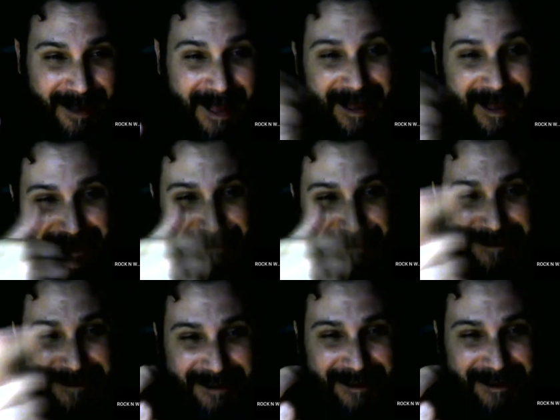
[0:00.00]
and he's
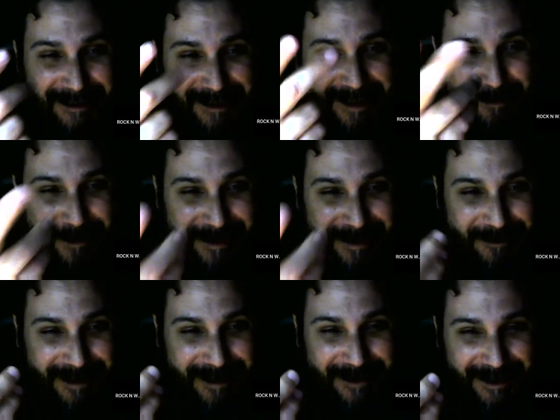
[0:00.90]
saying that I made him
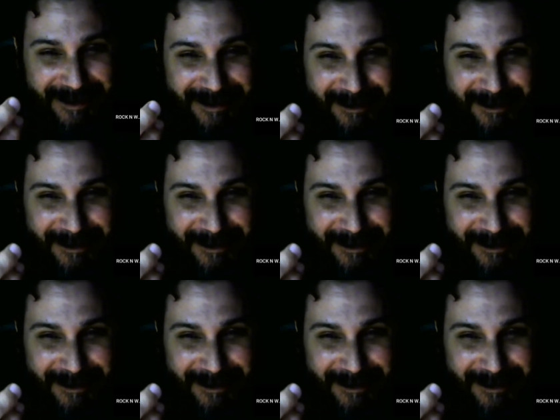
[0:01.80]
sound like a